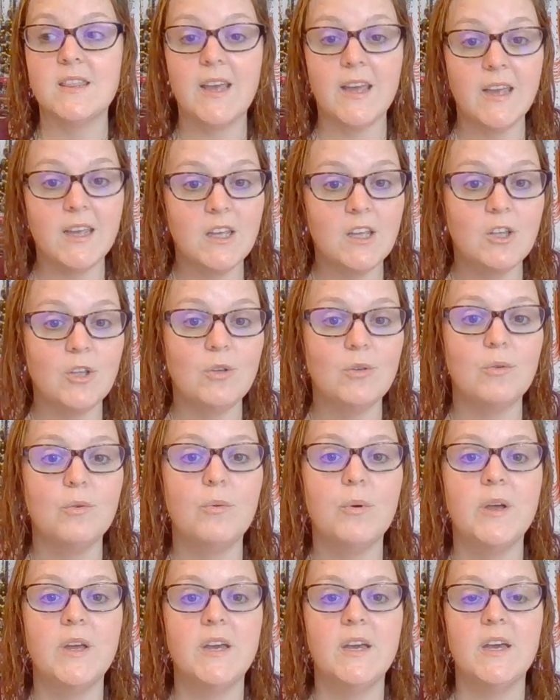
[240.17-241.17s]
thank
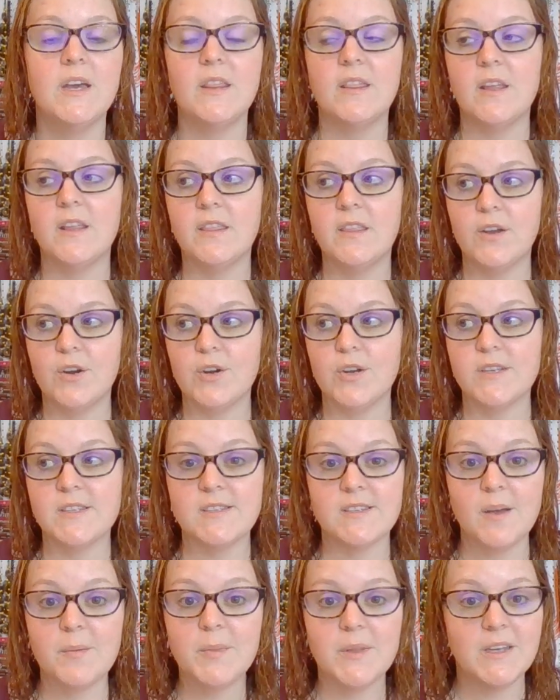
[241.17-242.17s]
you, that there is
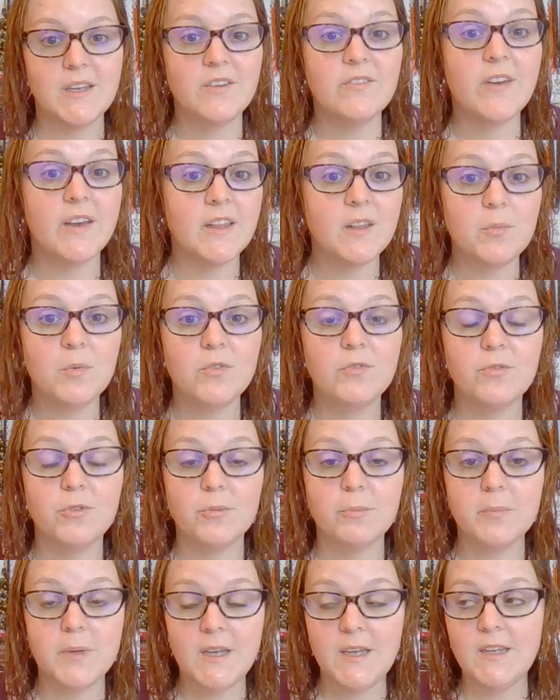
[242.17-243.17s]
something available for
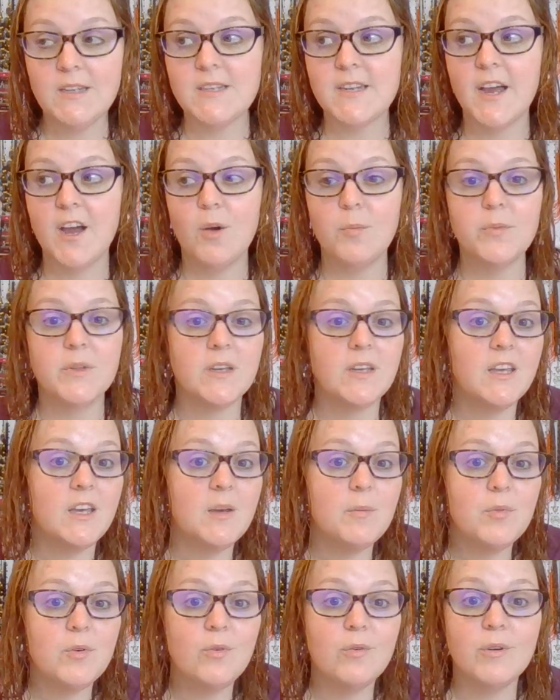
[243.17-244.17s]
me to help the
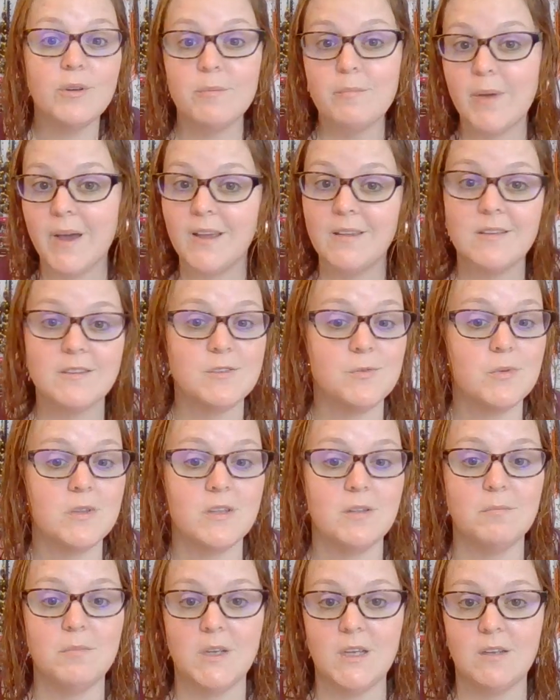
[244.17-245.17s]
chemical imbalance
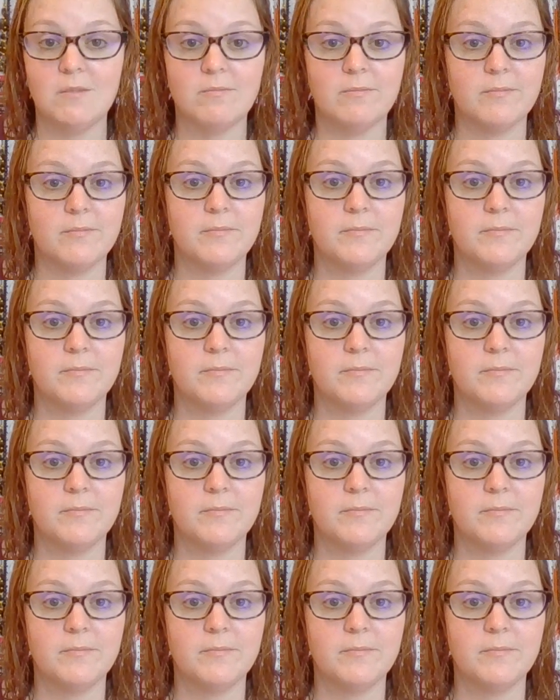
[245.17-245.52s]
within me.